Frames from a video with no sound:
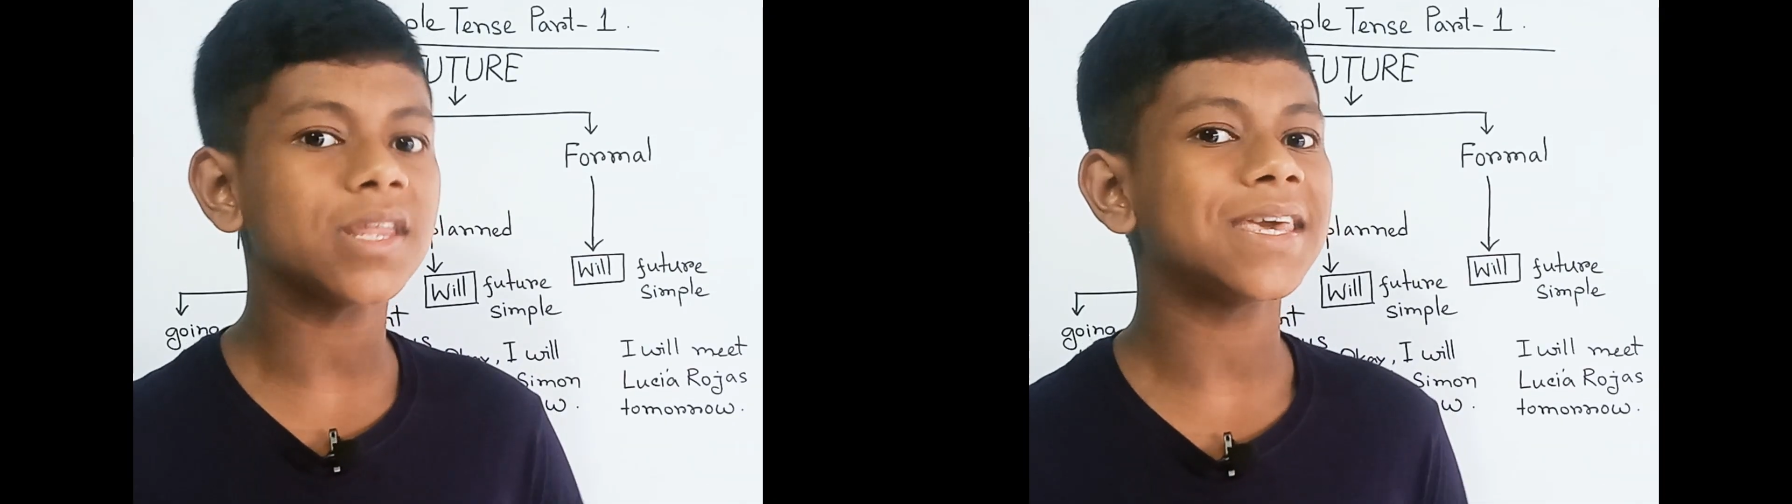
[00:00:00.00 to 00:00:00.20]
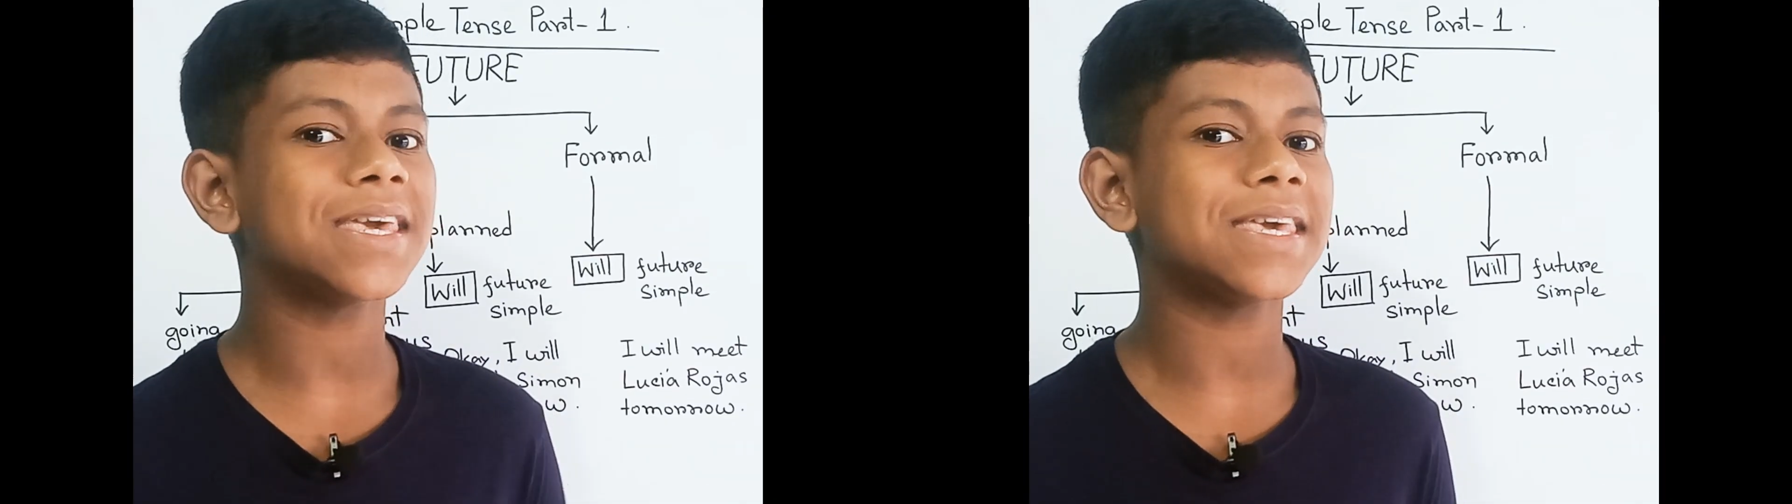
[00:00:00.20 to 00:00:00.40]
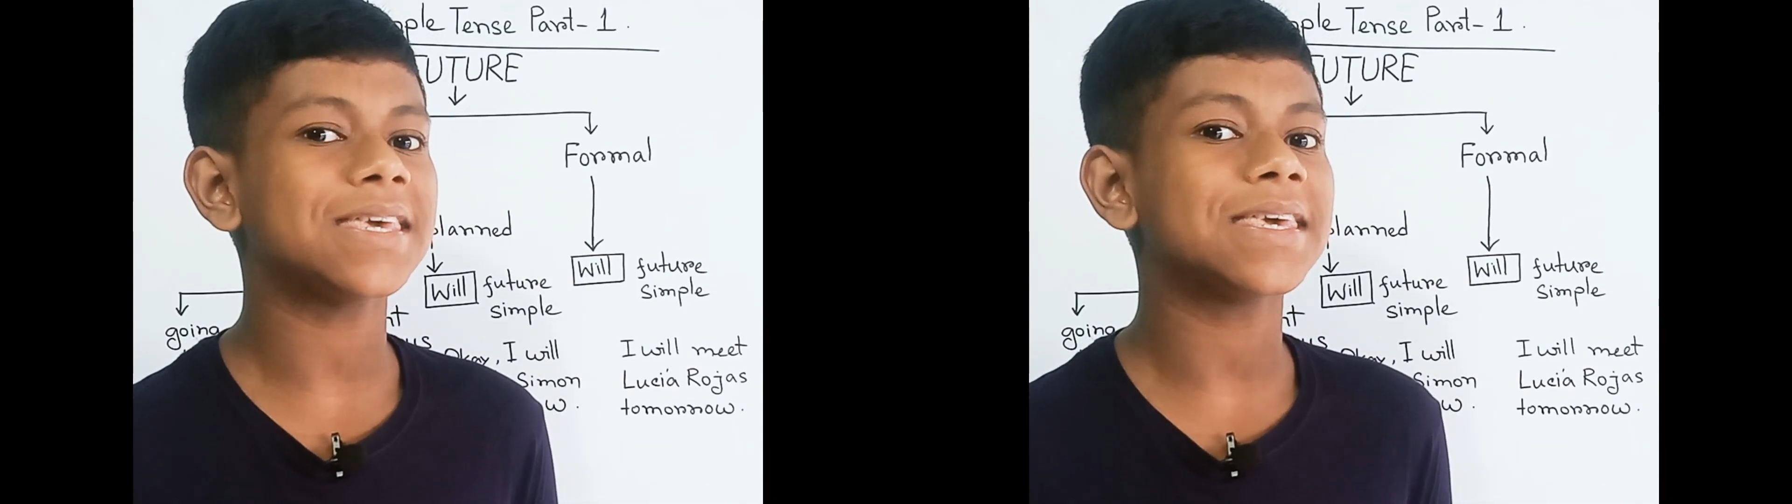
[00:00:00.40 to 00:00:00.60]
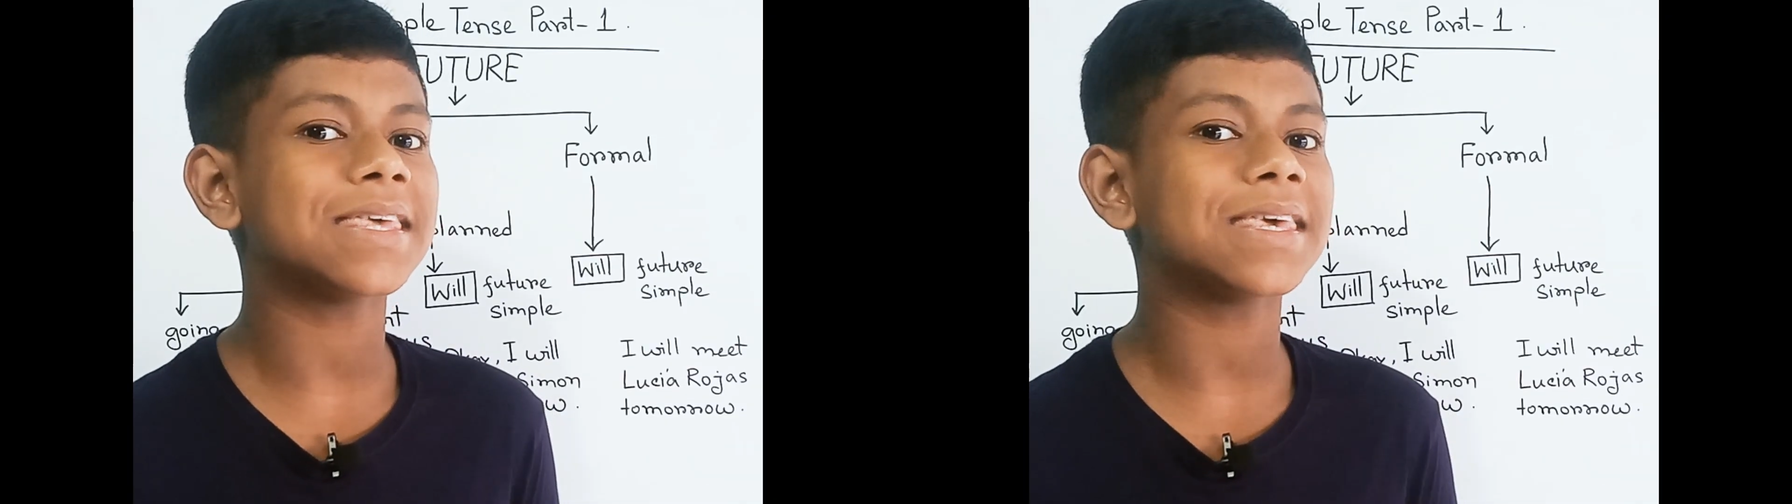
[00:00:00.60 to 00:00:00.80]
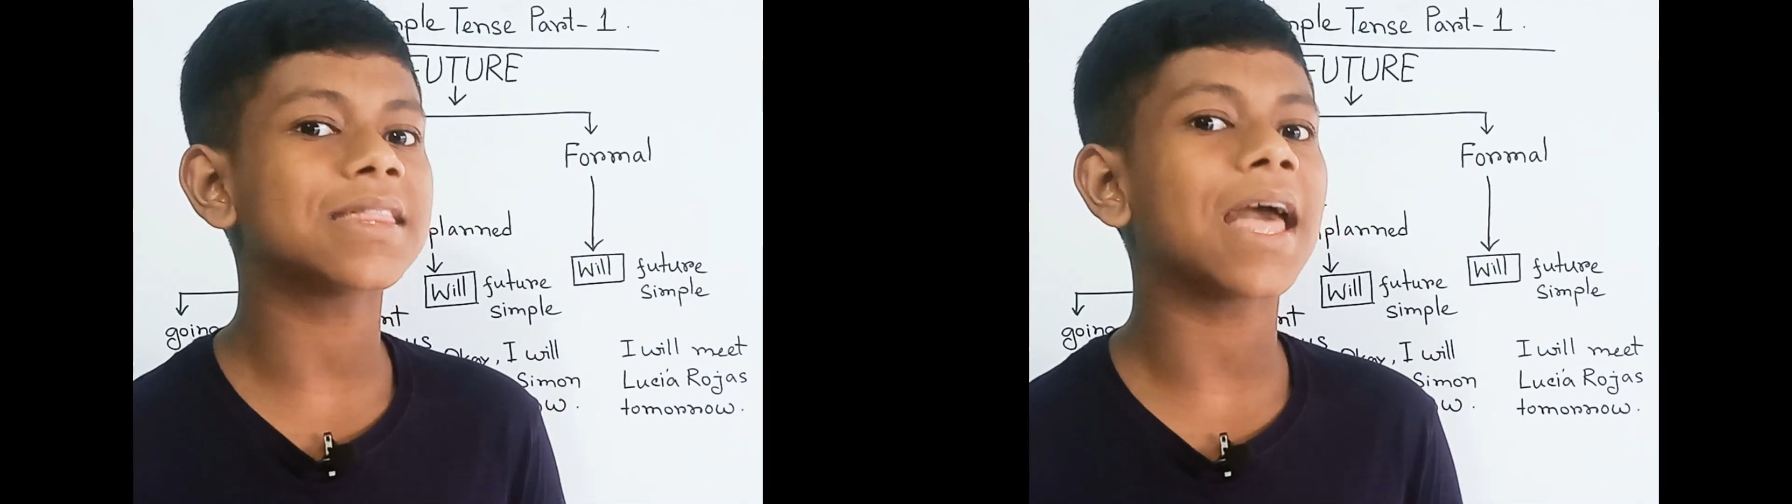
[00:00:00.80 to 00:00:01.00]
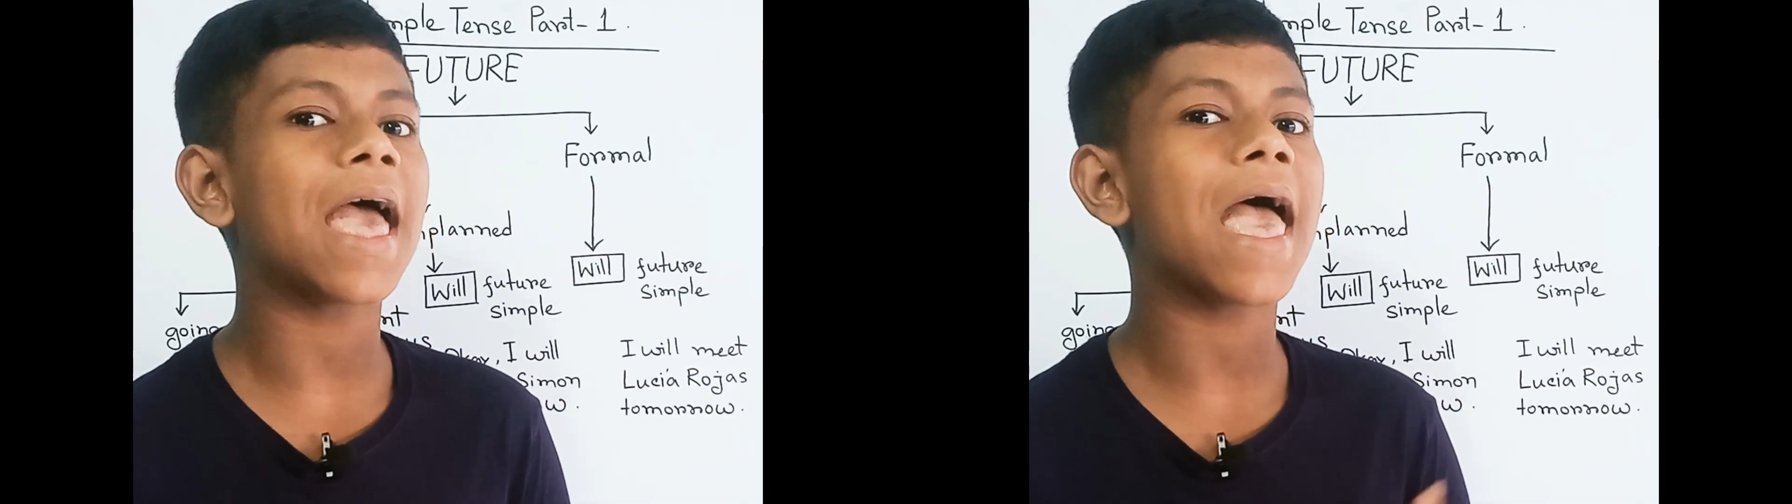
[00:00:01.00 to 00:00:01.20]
in the